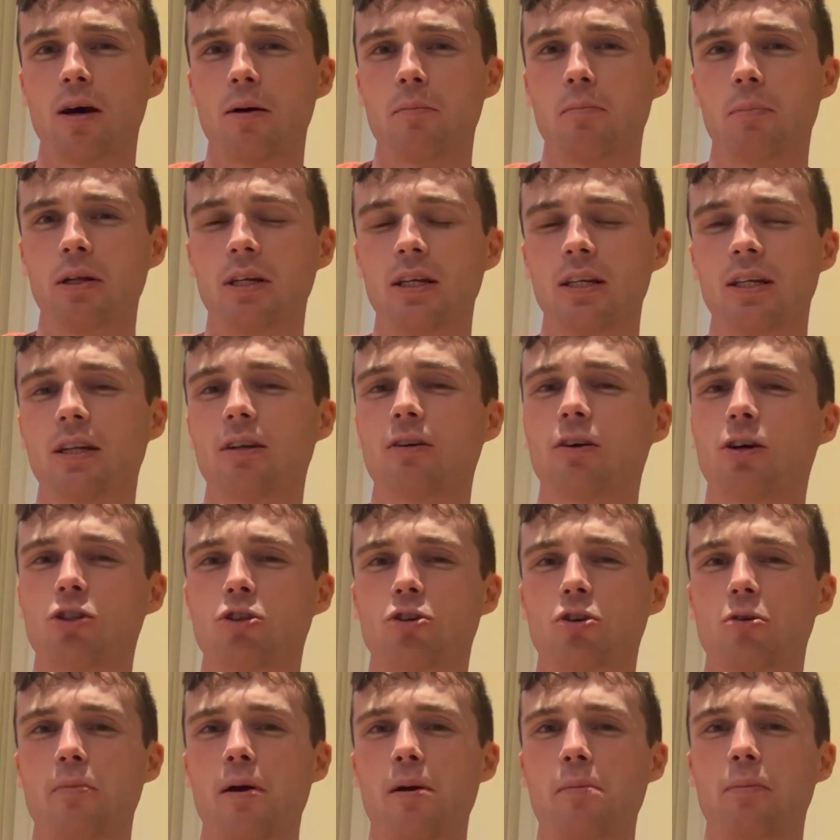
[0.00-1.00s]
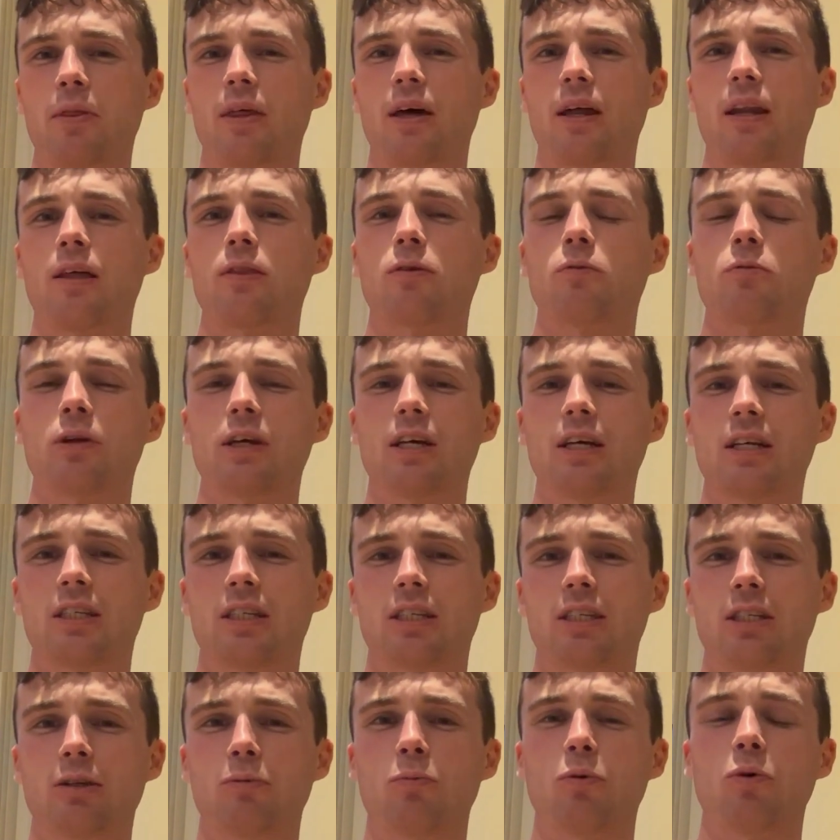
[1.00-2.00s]
but you need to also remember that in the
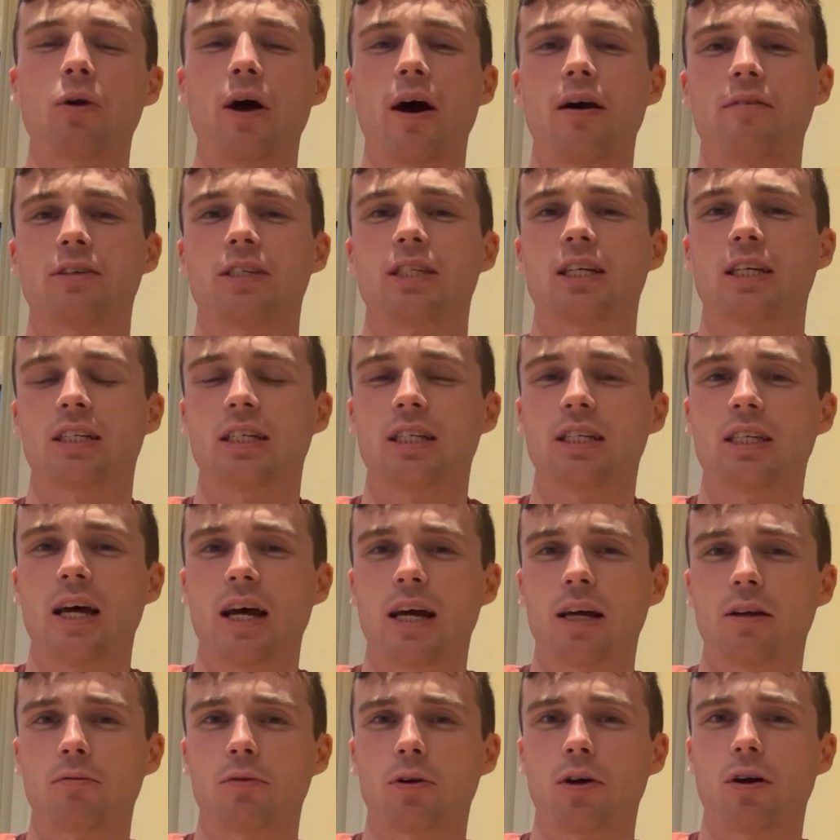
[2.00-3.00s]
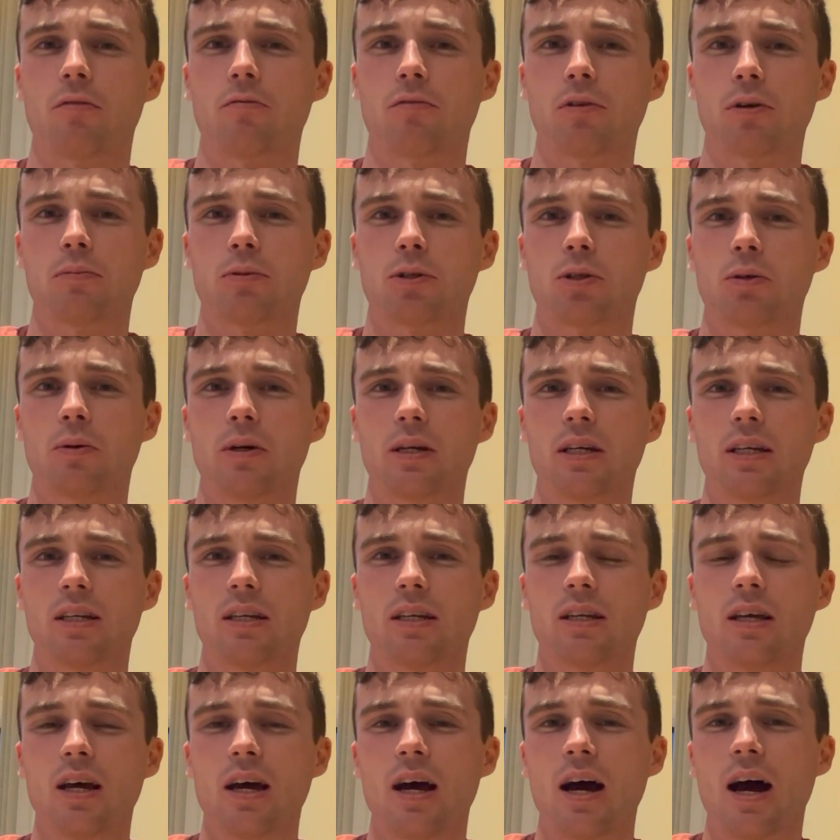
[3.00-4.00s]
race you won't have a 60-second recovery
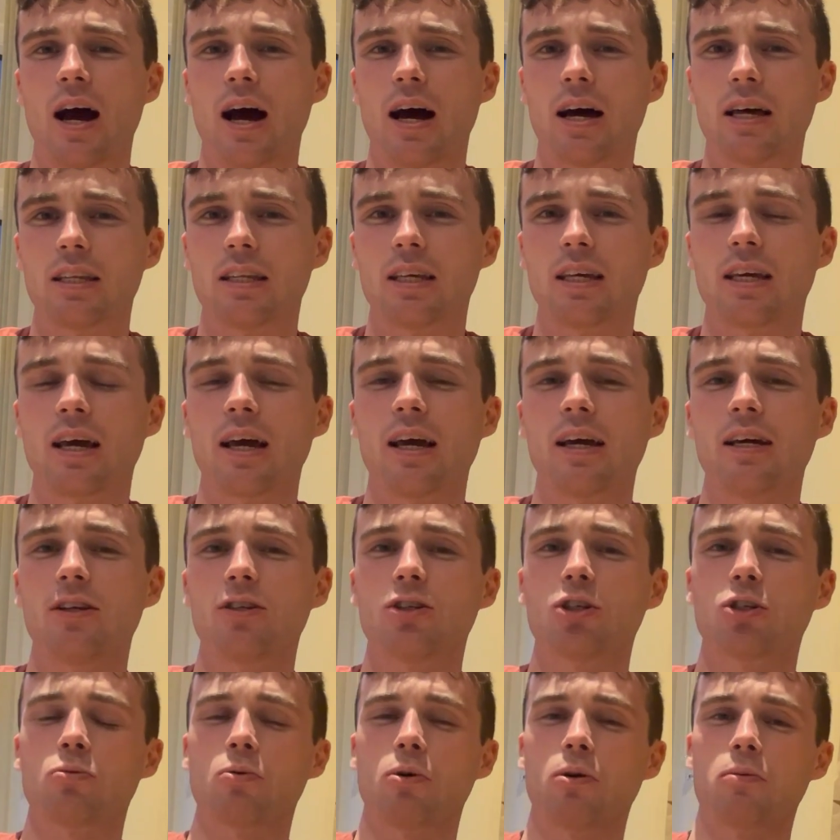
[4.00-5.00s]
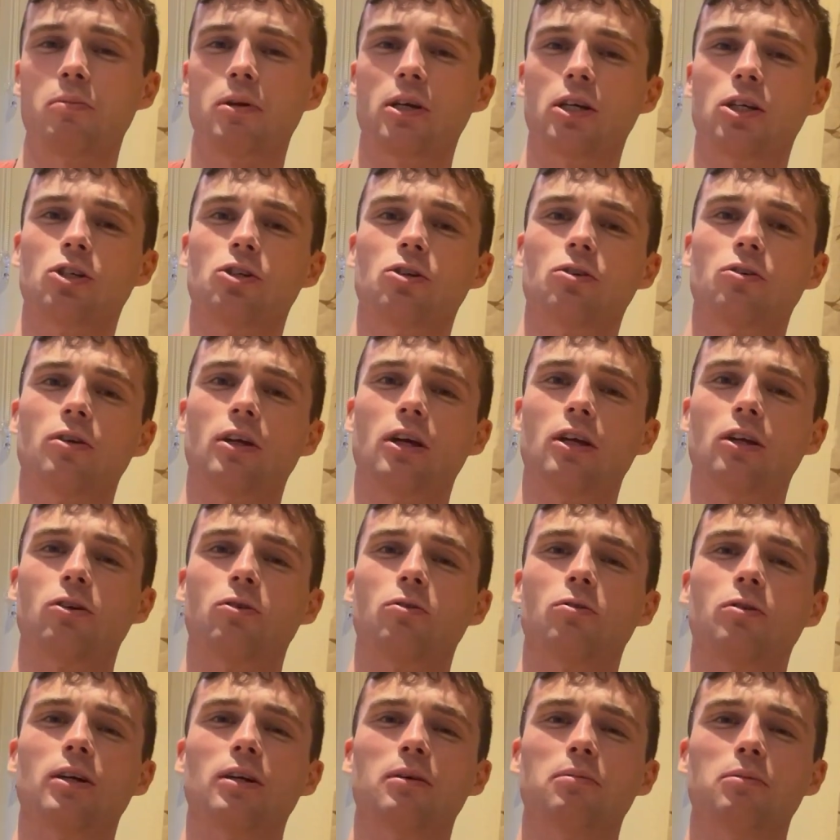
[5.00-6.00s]
between, and you kind of just want to make sure that
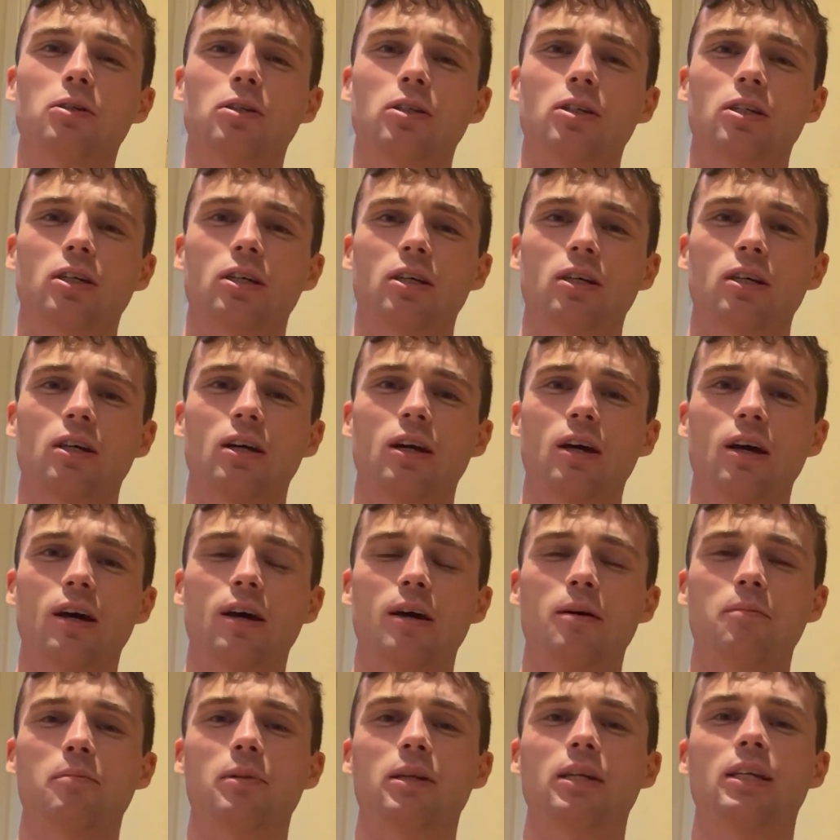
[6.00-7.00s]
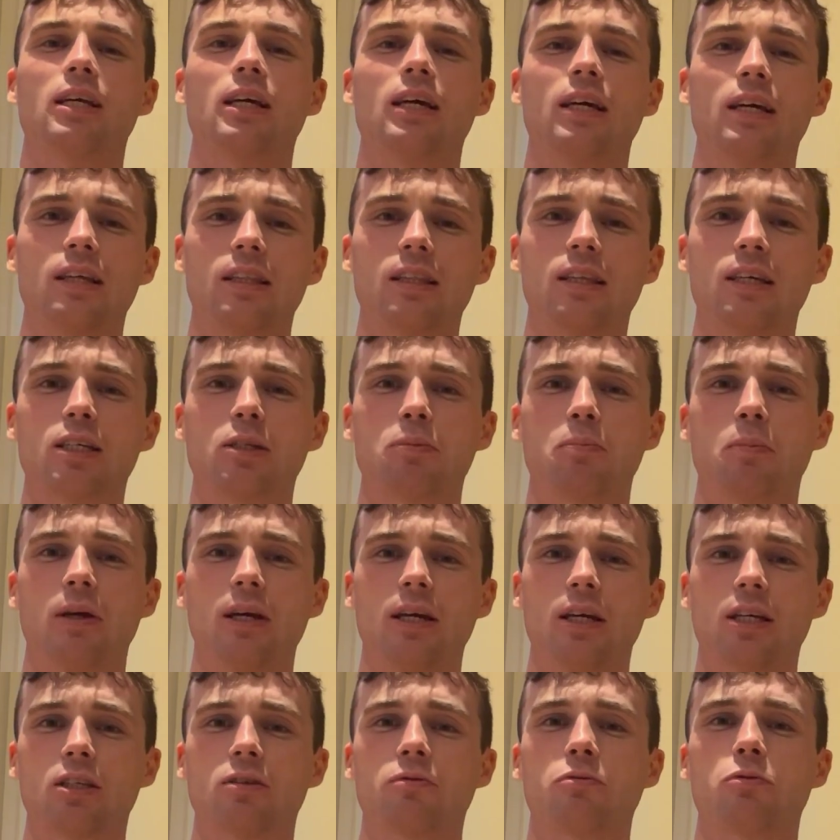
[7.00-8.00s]
you're able to maintain this
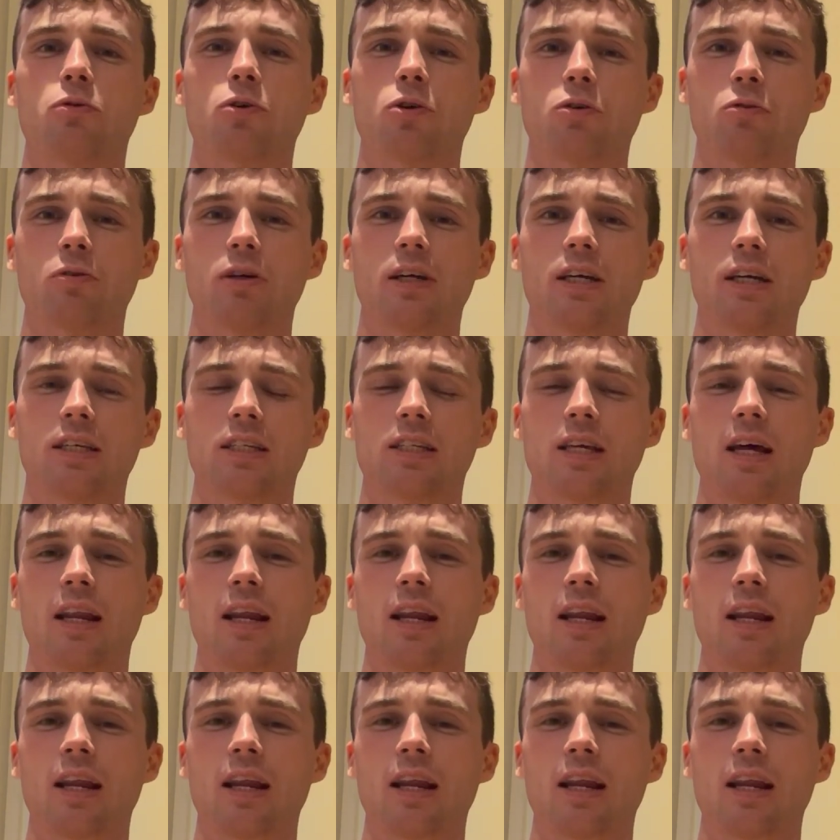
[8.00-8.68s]
pace for a race.